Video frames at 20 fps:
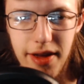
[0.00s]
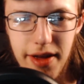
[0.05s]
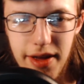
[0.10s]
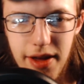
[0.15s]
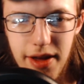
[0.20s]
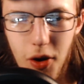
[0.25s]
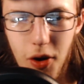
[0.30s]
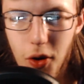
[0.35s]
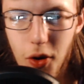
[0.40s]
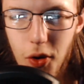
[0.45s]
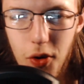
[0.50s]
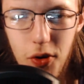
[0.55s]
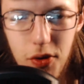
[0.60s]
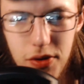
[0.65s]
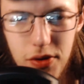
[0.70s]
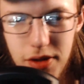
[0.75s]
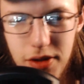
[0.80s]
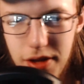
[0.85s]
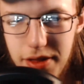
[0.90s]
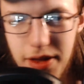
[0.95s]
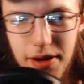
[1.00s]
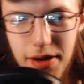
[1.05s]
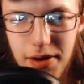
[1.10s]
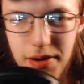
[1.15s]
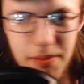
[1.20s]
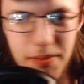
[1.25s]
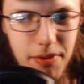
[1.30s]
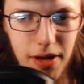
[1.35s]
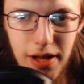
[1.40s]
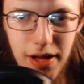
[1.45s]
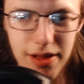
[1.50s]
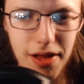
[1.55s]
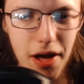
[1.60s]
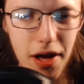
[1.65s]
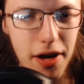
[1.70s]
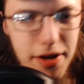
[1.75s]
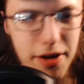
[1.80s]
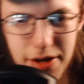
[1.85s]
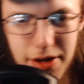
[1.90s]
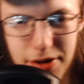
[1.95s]
a
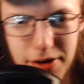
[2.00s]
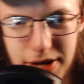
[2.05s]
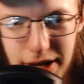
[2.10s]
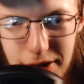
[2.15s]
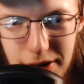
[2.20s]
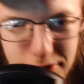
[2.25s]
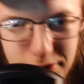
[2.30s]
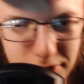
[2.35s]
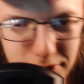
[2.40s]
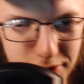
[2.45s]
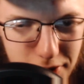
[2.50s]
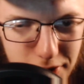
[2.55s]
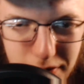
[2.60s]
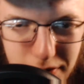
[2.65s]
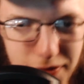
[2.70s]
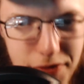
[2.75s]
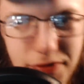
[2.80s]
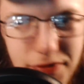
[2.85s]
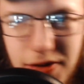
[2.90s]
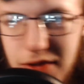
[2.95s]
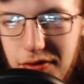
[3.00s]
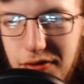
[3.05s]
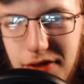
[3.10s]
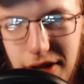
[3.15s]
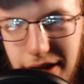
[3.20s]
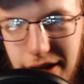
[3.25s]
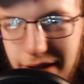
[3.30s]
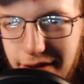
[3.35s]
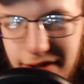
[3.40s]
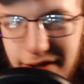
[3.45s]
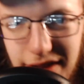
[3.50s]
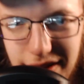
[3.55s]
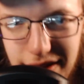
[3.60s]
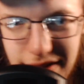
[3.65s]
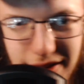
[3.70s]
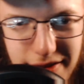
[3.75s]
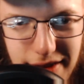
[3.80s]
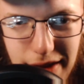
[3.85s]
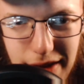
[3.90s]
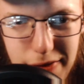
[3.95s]
lot of their characters are 50, 60,
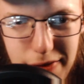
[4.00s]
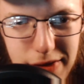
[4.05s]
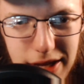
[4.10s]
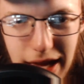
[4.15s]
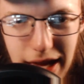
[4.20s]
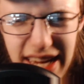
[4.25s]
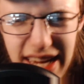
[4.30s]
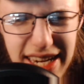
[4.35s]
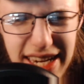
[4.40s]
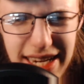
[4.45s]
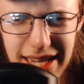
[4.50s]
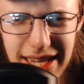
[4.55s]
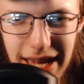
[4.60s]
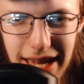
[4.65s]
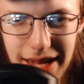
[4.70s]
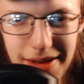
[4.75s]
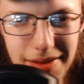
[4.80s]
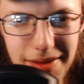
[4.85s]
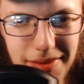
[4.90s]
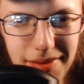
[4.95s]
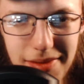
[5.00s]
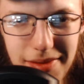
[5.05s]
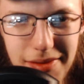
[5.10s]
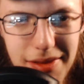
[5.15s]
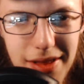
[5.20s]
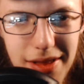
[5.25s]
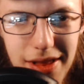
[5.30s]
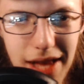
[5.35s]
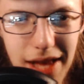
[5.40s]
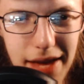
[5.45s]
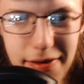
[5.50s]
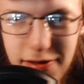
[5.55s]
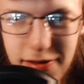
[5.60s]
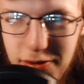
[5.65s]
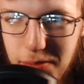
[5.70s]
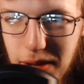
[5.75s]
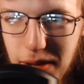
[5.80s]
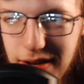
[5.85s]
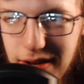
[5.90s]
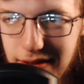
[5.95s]
70, 80, and life
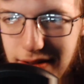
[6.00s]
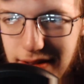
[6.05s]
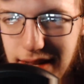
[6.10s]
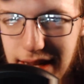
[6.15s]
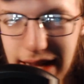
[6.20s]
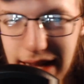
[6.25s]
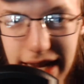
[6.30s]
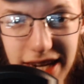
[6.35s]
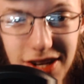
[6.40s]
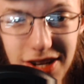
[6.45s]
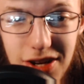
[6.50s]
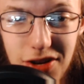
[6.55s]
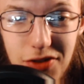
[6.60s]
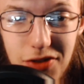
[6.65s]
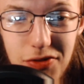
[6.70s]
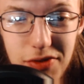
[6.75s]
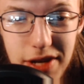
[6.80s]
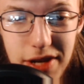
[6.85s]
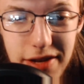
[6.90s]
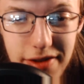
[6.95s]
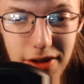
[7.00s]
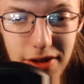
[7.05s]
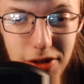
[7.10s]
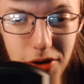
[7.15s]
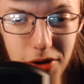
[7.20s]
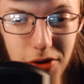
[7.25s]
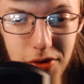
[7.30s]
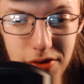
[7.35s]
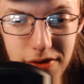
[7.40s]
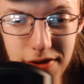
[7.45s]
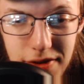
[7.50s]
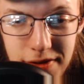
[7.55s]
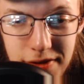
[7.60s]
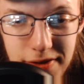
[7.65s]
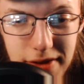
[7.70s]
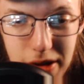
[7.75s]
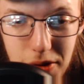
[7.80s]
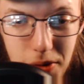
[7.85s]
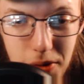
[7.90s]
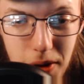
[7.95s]
expectancy in ancient Greece alone is
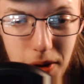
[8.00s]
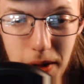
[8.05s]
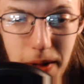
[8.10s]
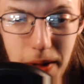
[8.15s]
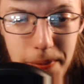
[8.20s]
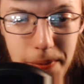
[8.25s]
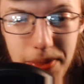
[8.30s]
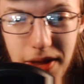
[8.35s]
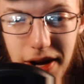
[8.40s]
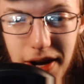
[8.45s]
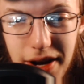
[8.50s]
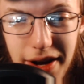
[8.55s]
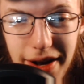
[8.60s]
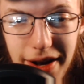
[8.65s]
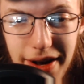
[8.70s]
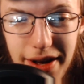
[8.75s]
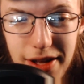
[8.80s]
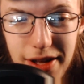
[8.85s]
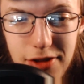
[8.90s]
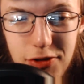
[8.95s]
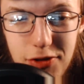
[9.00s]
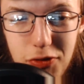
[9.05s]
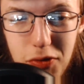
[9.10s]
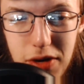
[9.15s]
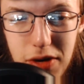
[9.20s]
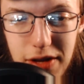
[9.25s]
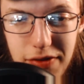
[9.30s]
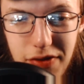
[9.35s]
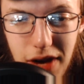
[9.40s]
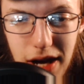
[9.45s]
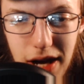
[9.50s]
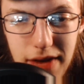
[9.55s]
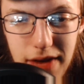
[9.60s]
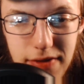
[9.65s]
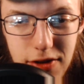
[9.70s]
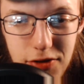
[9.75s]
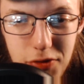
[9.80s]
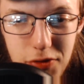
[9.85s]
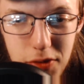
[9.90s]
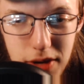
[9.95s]
25 to
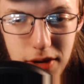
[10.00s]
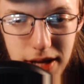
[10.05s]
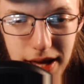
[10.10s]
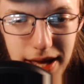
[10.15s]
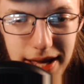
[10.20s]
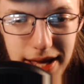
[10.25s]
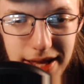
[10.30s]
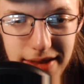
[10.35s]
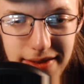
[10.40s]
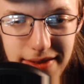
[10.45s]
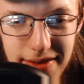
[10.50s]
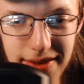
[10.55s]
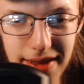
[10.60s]
28,